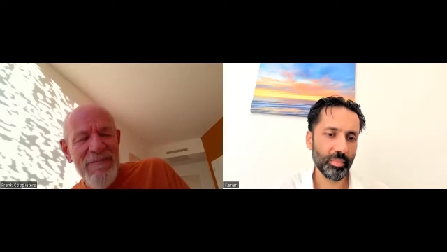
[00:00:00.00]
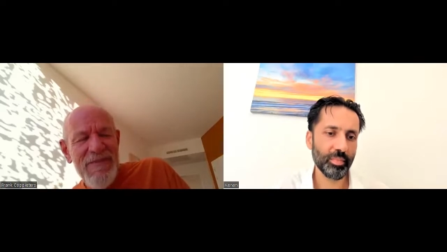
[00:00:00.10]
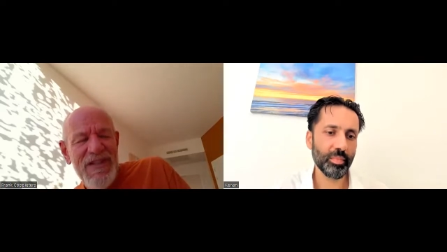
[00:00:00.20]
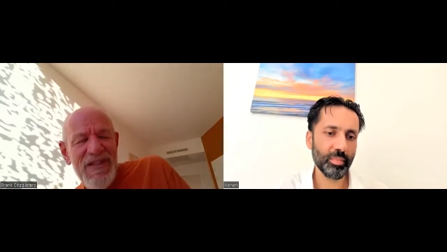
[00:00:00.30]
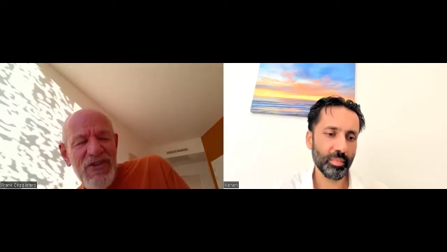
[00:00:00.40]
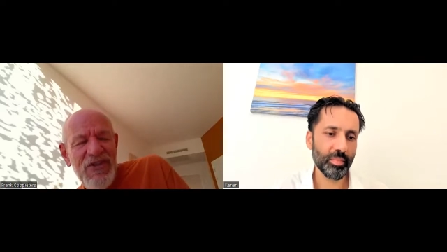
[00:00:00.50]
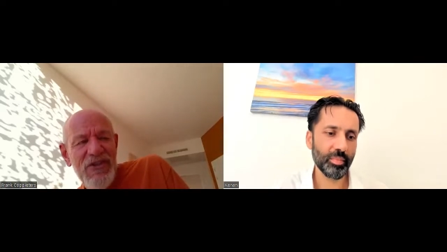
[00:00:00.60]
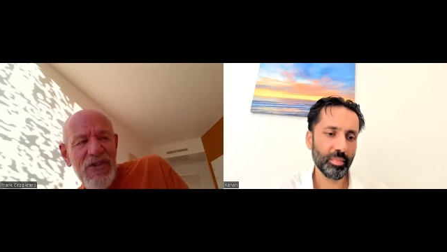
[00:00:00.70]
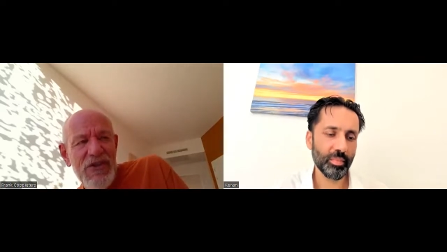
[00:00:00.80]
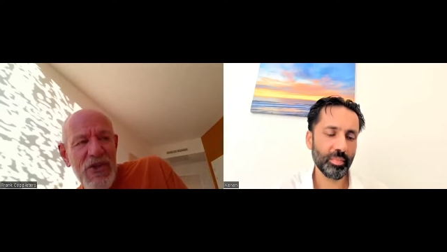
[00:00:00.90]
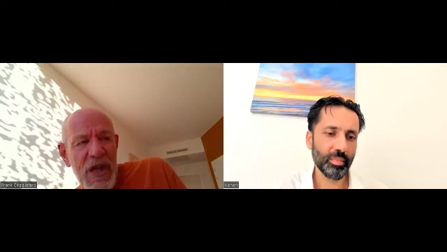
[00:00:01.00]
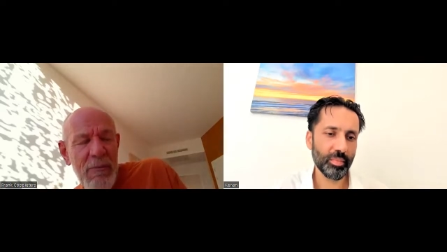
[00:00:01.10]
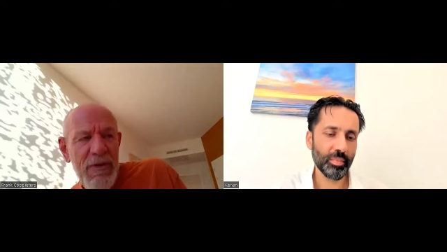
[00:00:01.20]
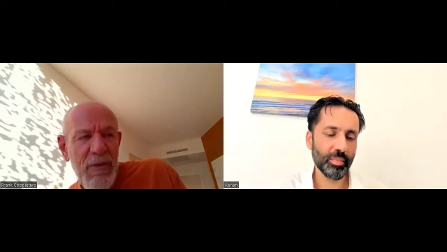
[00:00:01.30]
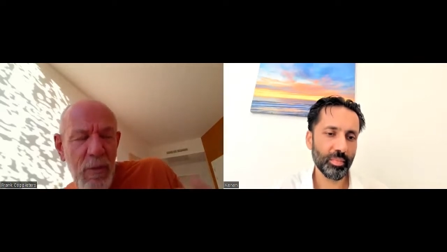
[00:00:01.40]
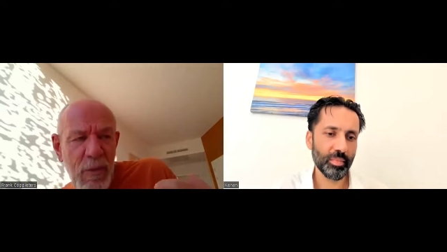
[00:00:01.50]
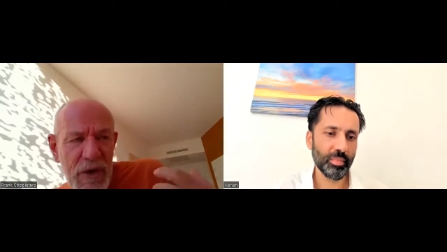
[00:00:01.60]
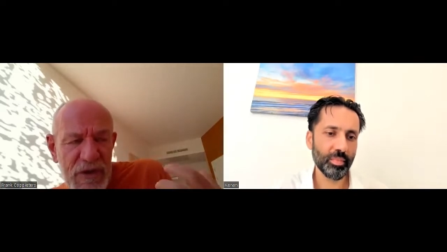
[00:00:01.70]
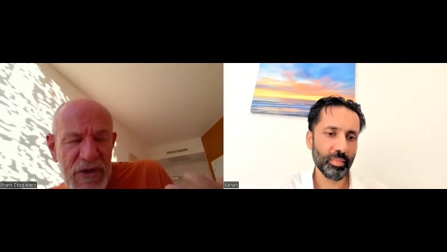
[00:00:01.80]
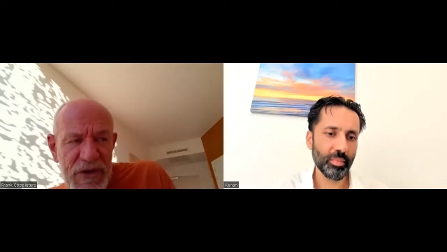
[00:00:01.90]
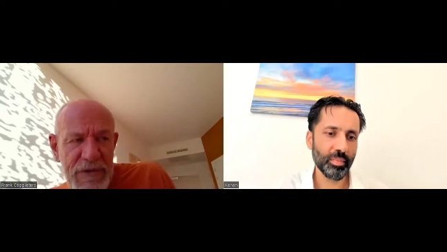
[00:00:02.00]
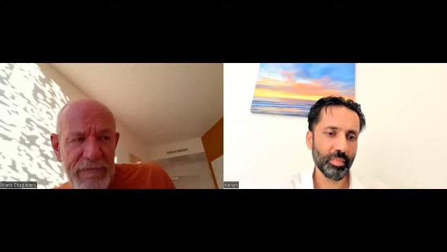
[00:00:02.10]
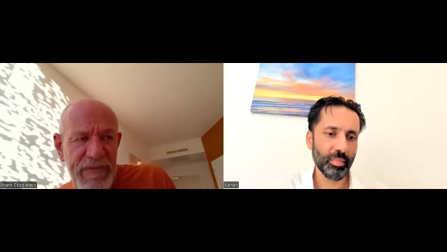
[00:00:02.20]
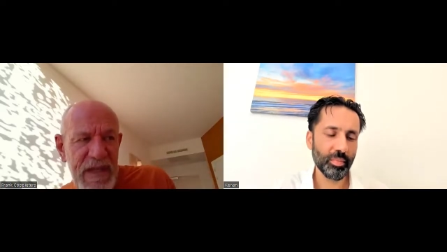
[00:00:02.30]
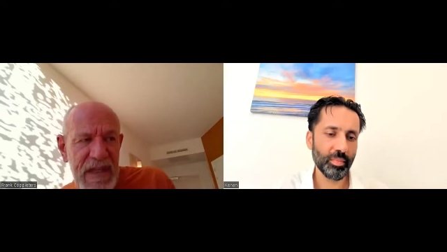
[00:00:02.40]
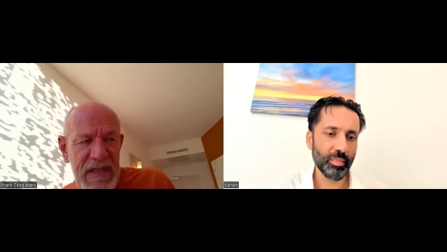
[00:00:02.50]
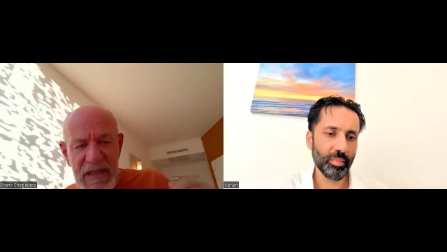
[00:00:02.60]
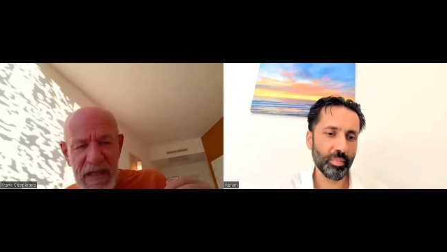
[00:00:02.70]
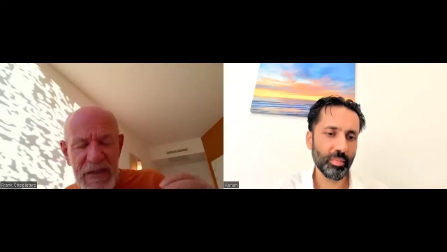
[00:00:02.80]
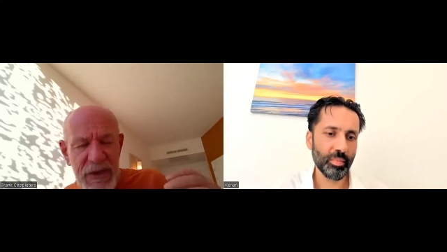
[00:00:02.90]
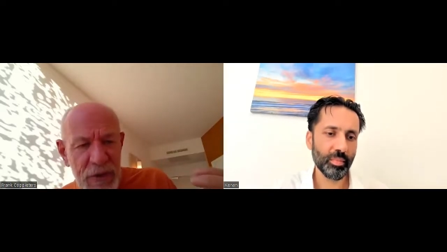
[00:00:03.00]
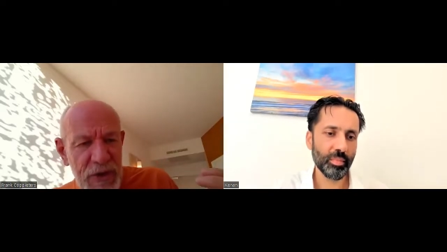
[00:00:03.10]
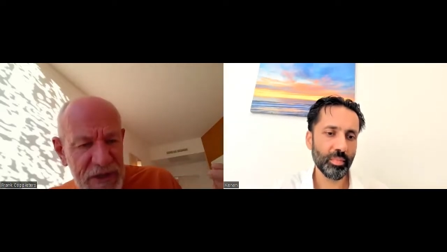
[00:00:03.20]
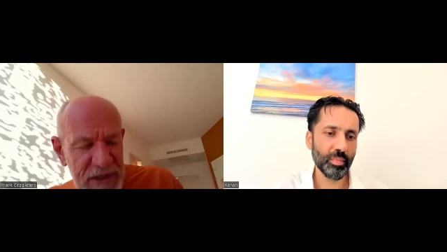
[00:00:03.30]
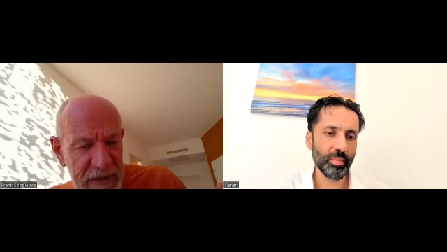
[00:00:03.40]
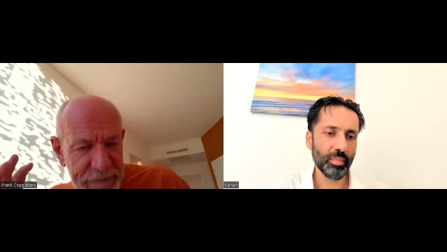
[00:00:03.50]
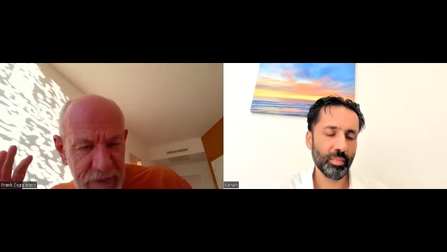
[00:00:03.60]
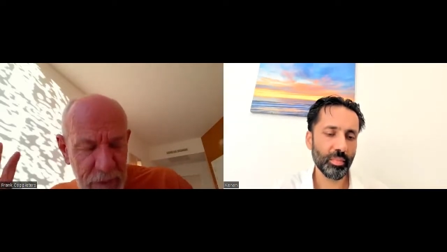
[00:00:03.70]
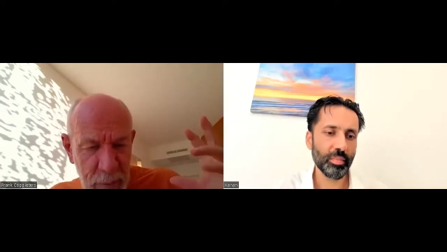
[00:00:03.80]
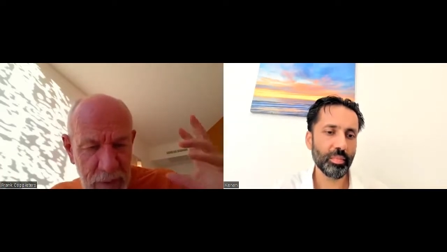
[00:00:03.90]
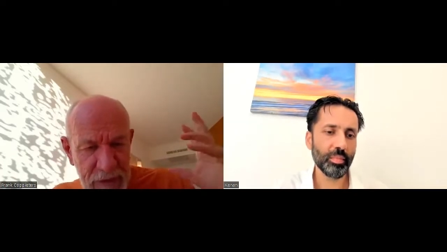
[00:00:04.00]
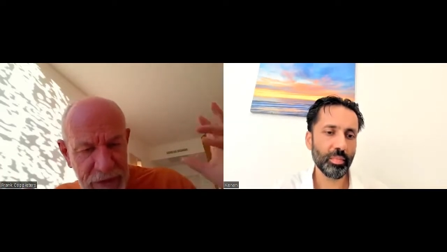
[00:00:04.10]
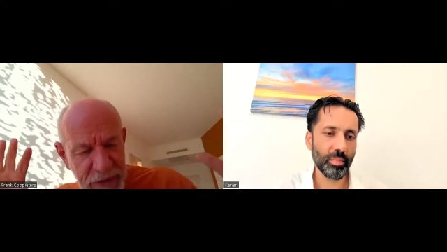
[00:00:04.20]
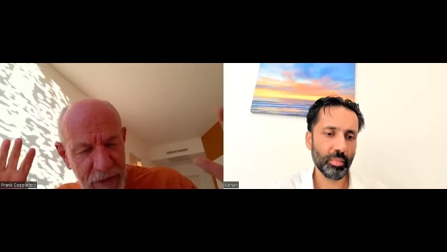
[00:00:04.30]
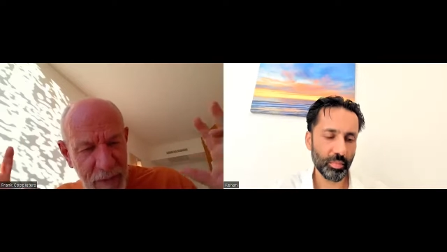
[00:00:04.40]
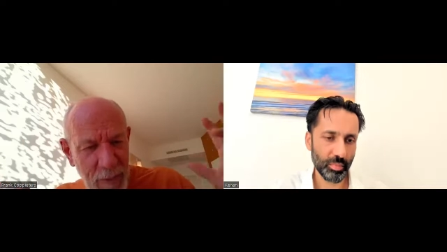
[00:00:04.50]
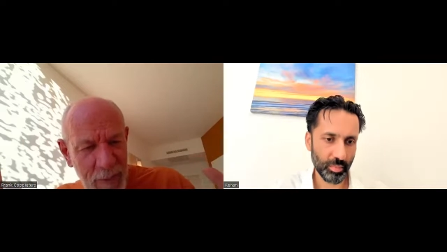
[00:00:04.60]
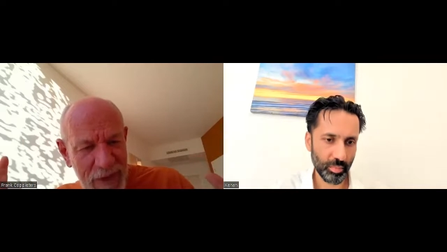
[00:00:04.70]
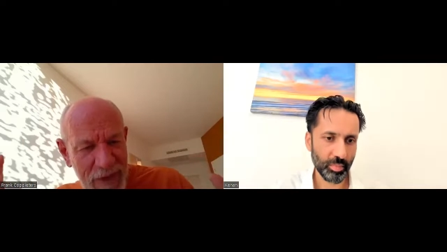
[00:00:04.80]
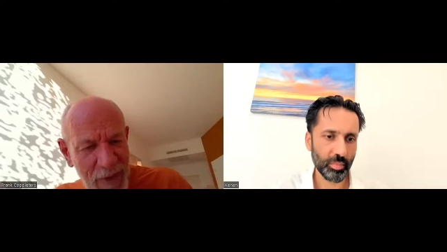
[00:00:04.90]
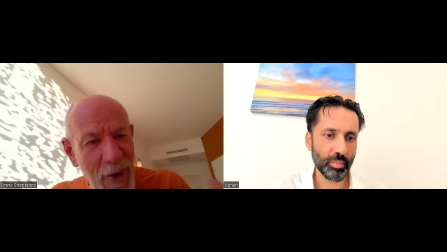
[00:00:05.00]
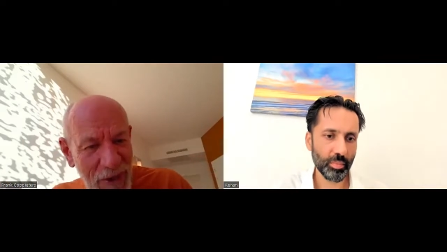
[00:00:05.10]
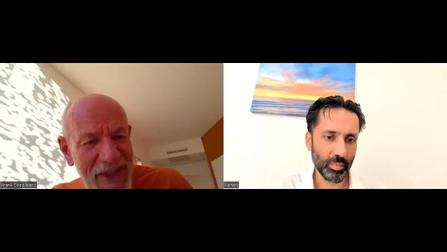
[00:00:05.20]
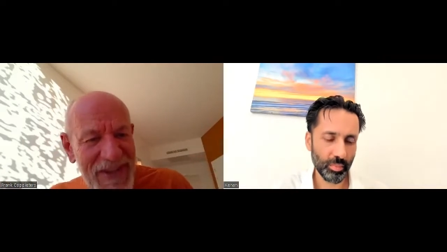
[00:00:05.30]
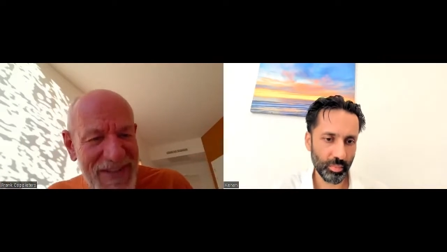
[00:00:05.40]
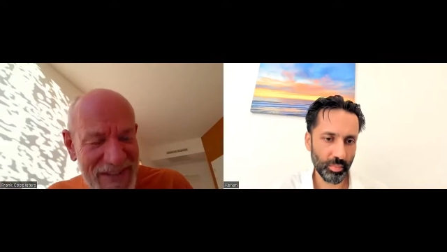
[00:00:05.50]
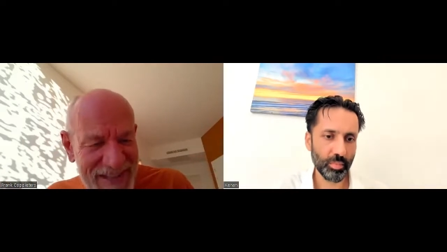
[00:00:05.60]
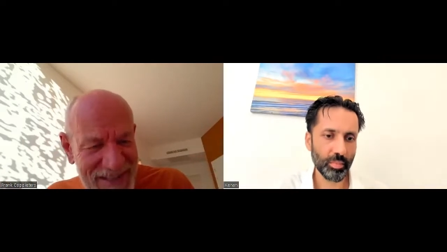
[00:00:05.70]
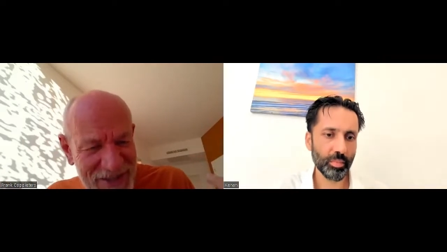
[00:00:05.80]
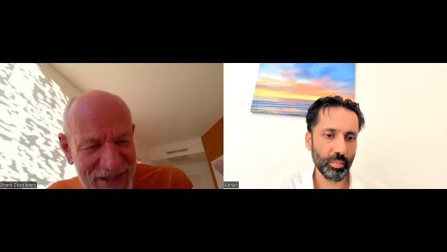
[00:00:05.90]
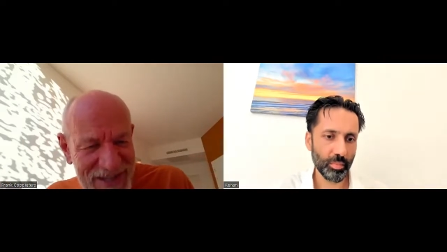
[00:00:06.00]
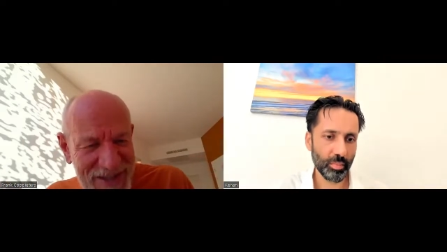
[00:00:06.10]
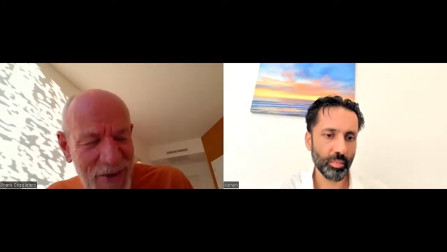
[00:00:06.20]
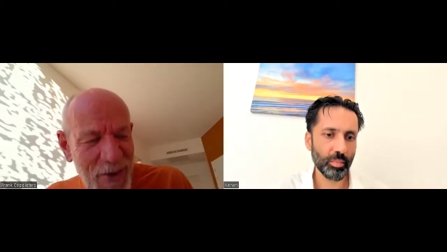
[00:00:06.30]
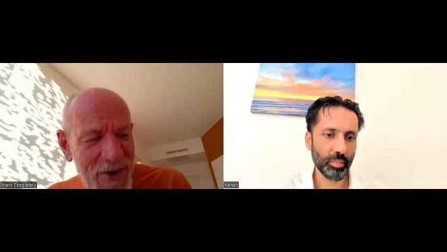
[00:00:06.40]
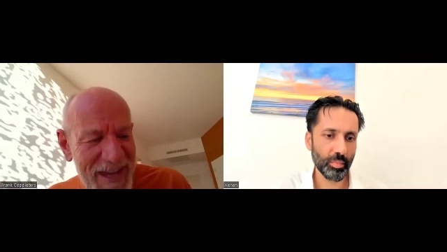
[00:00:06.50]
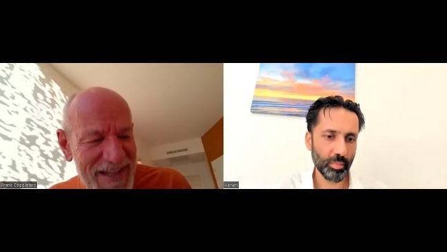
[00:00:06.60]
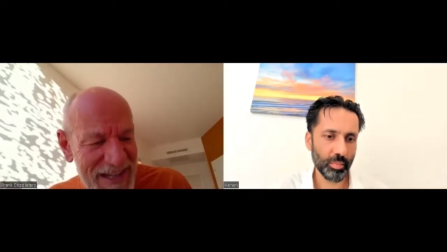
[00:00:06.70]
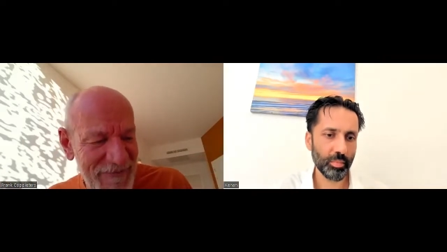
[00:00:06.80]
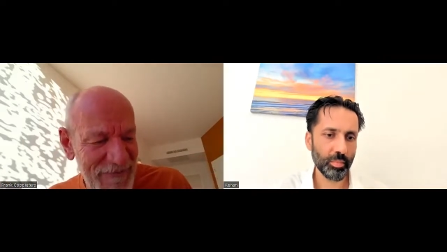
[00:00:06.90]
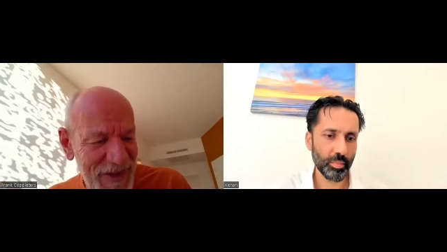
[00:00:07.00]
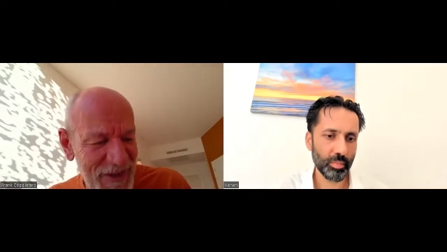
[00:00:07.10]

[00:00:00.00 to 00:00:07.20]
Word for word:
Speaker 1: But in the, the shaman works in, in unity with with all it is. That's that's the whole idea.